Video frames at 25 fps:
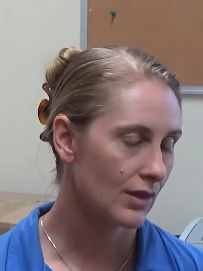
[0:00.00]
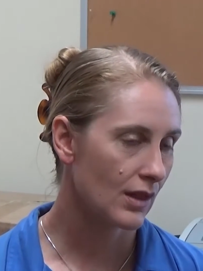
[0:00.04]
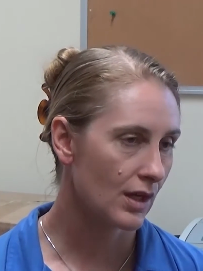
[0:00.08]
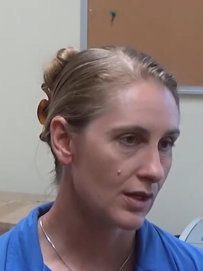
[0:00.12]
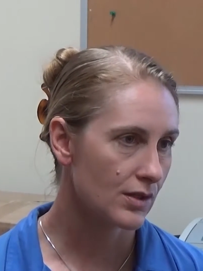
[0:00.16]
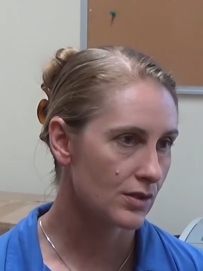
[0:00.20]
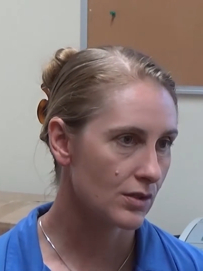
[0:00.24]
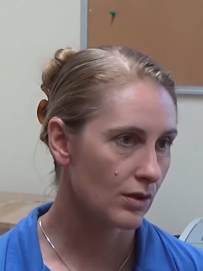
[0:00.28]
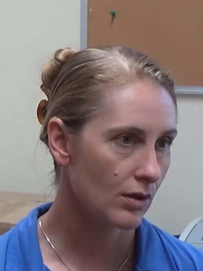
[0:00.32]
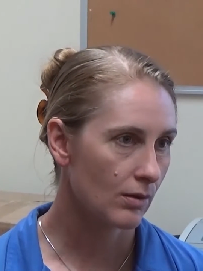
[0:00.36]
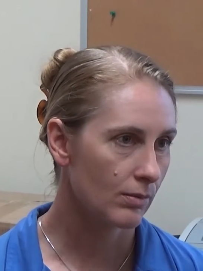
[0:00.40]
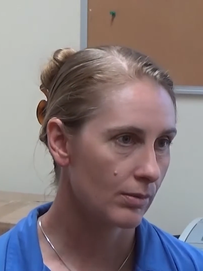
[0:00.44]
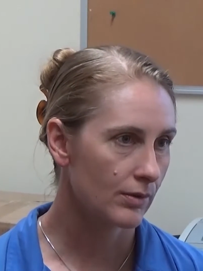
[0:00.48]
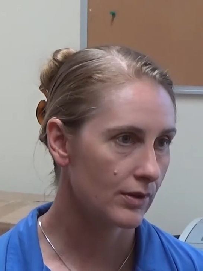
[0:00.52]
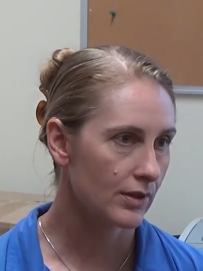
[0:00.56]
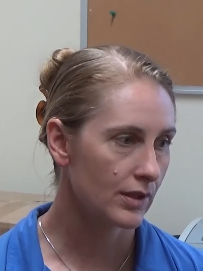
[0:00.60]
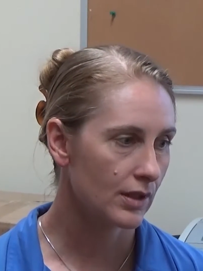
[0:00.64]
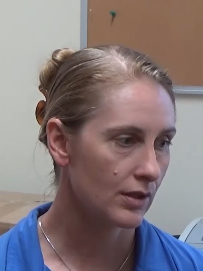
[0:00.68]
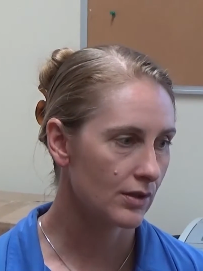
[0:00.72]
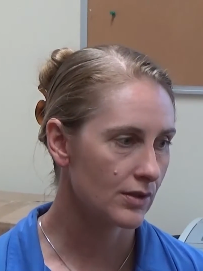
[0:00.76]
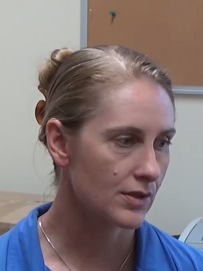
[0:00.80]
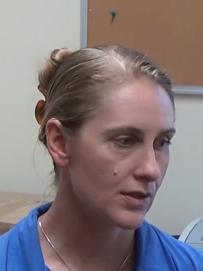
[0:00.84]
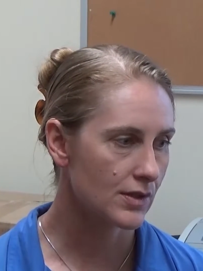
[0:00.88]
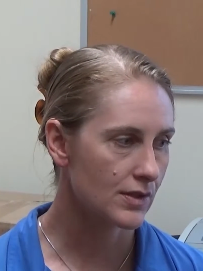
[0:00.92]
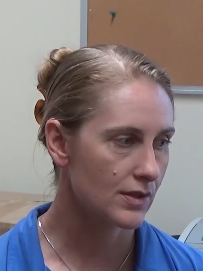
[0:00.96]
that type of
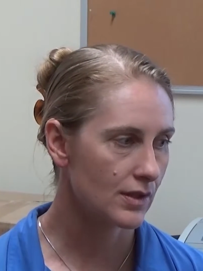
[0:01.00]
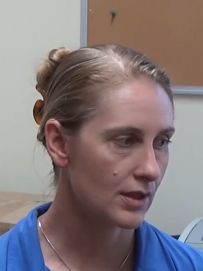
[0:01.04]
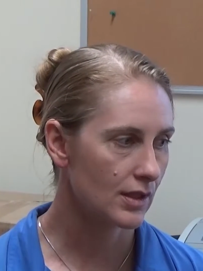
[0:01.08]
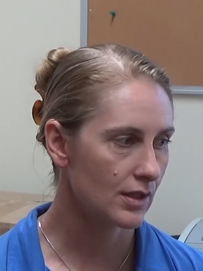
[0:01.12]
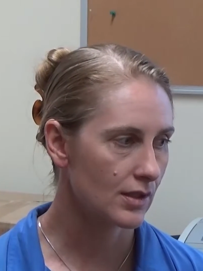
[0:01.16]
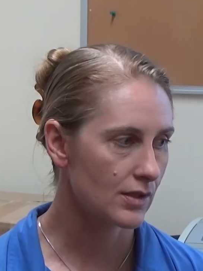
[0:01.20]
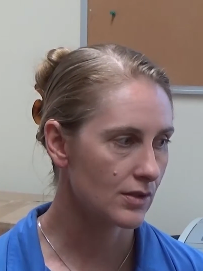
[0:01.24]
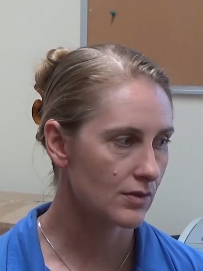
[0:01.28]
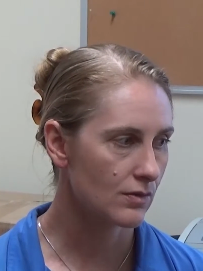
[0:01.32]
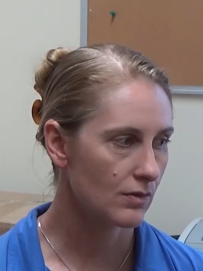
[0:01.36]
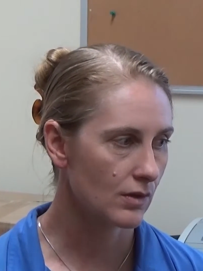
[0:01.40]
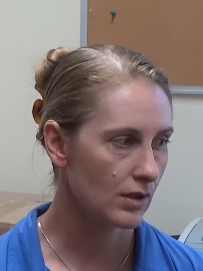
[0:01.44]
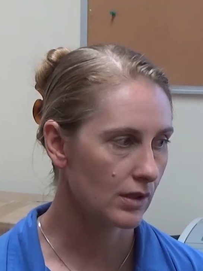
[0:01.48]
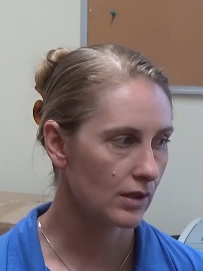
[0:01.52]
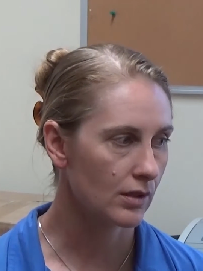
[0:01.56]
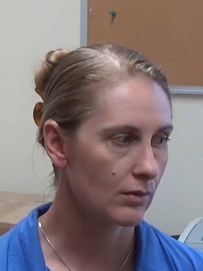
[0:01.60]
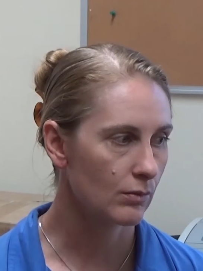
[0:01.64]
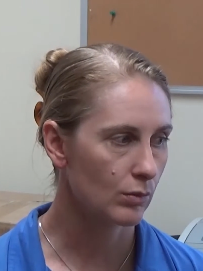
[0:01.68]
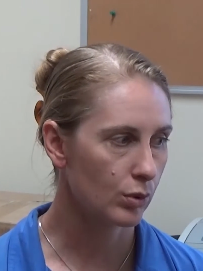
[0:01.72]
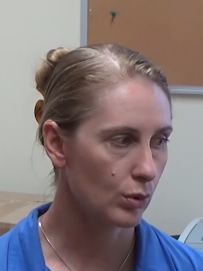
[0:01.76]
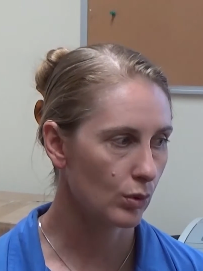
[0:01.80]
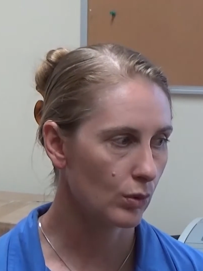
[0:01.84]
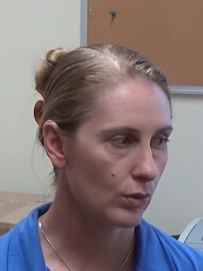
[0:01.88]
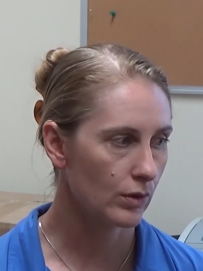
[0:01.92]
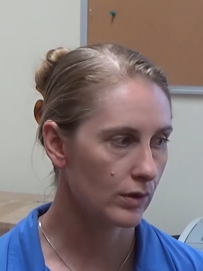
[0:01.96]
thing. I just think it's really
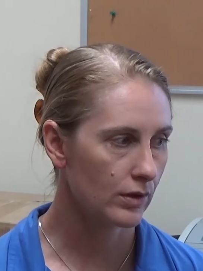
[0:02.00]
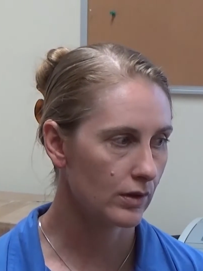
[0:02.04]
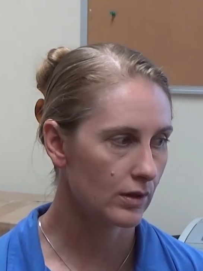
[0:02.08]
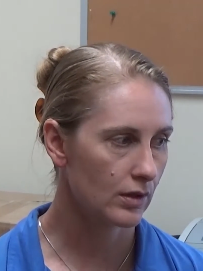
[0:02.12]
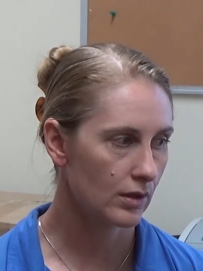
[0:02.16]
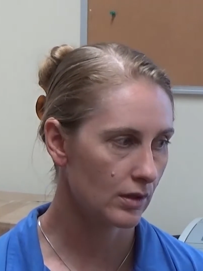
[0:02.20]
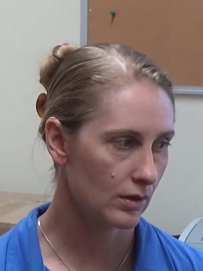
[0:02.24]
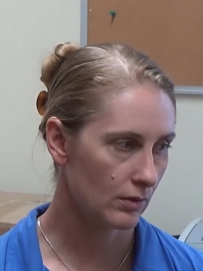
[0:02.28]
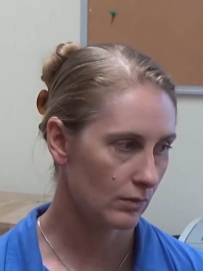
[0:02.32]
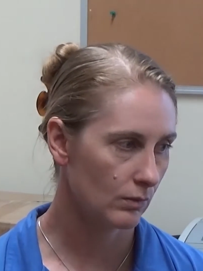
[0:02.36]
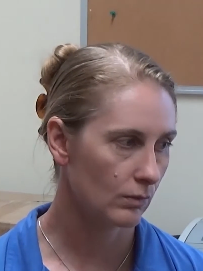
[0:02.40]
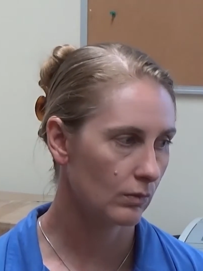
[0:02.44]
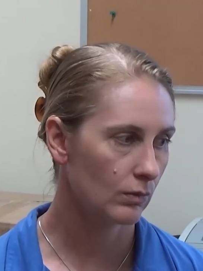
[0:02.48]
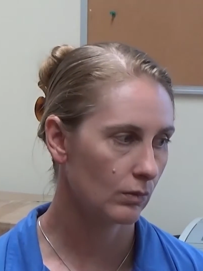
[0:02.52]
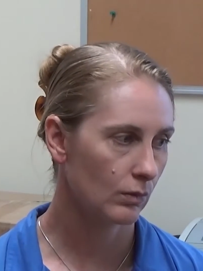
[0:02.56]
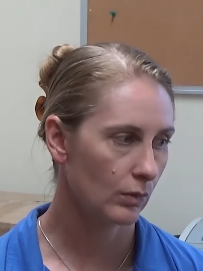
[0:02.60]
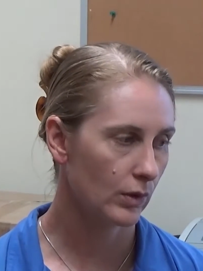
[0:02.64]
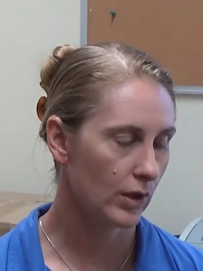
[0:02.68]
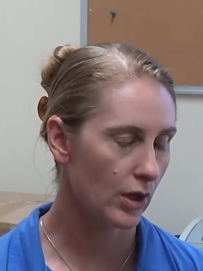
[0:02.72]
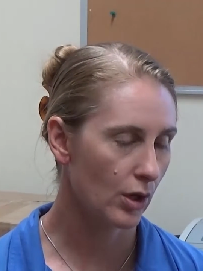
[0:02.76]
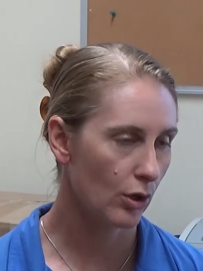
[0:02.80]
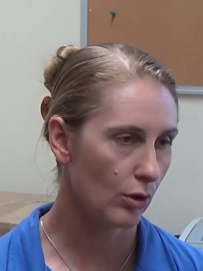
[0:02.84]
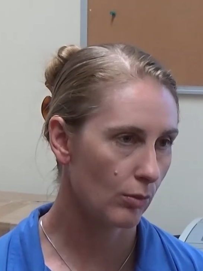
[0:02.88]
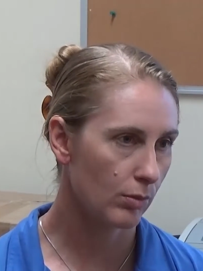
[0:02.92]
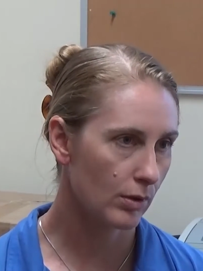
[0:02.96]
important that
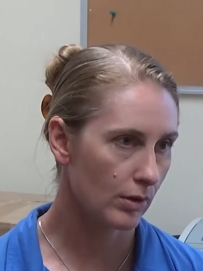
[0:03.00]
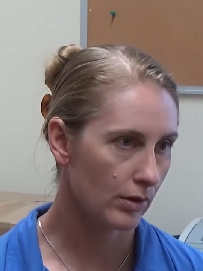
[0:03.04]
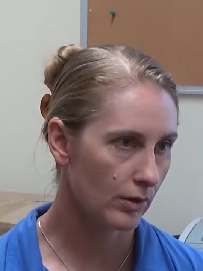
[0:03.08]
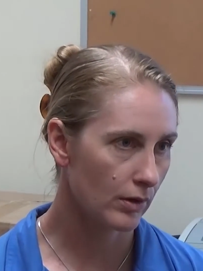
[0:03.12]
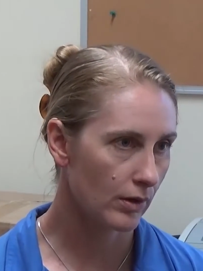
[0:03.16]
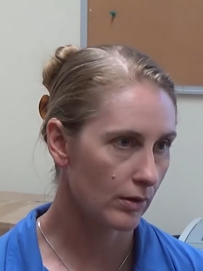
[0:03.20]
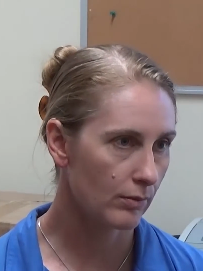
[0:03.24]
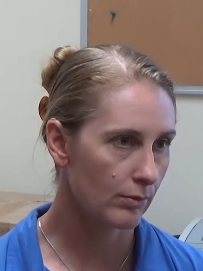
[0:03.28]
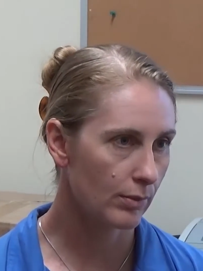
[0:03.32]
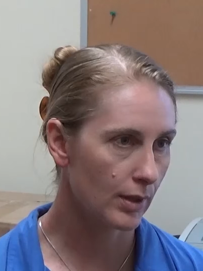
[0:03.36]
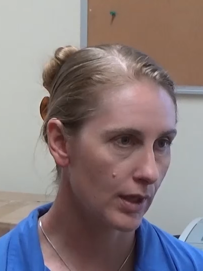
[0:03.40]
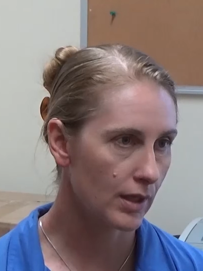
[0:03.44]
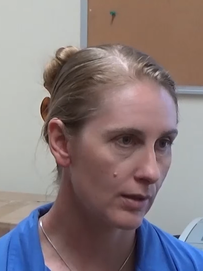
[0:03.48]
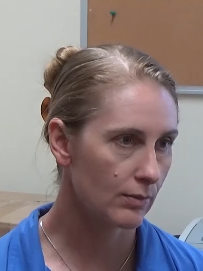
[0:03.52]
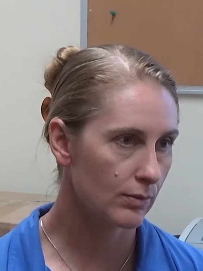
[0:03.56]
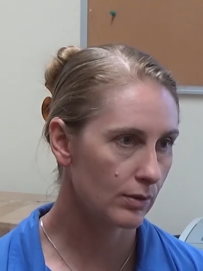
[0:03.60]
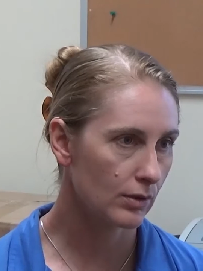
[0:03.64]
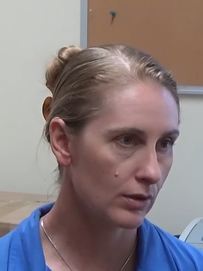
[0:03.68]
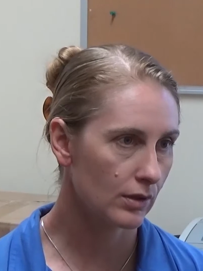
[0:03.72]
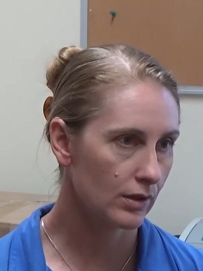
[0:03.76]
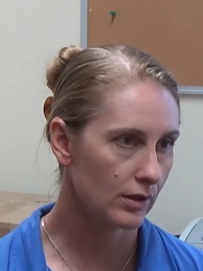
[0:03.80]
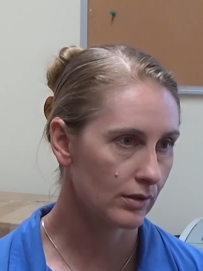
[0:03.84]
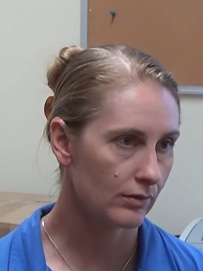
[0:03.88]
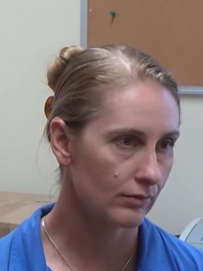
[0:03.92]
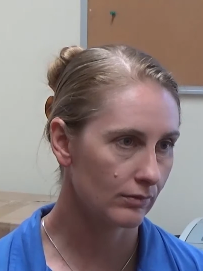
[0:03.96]
we help our own
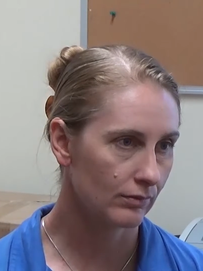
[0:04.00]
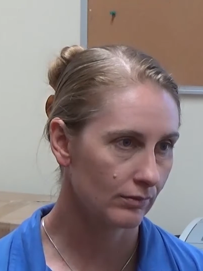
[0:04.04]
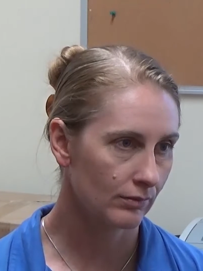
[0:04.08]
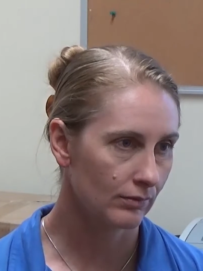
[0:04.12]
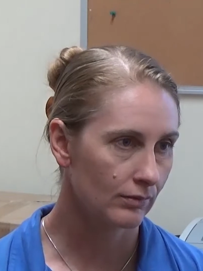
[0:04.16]
people, and